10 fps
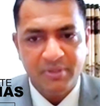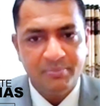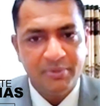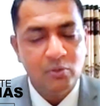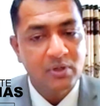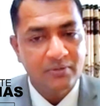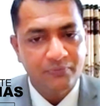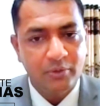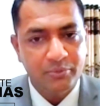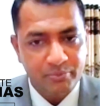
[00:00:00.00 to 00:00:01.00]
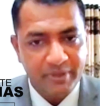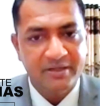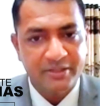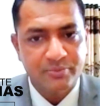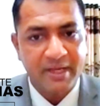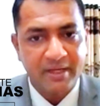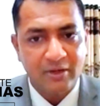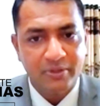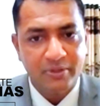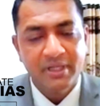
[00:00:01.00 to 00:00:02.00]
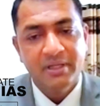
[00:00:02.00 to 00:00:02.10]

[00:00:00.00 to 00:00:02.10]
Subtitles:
people who come from humanities background.